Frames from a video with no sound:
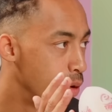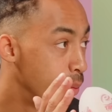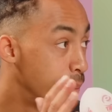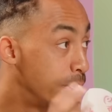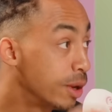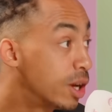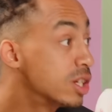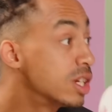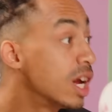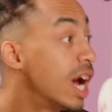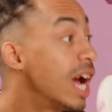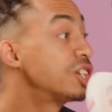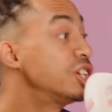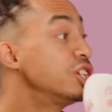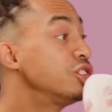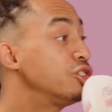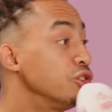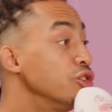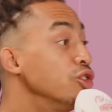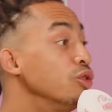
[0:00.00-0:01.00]
Yeah. Because I actually
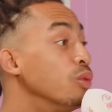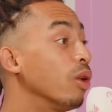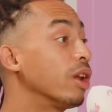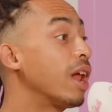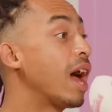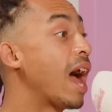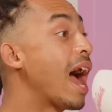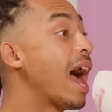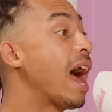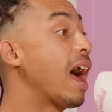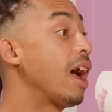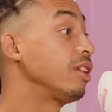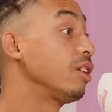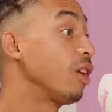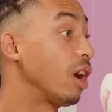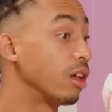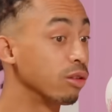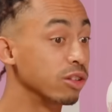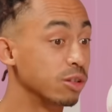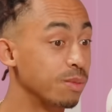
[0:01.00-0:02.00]
do want to have,
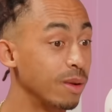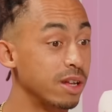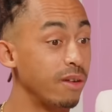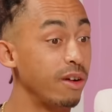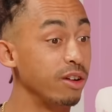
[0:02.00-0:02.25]
I thought to myself,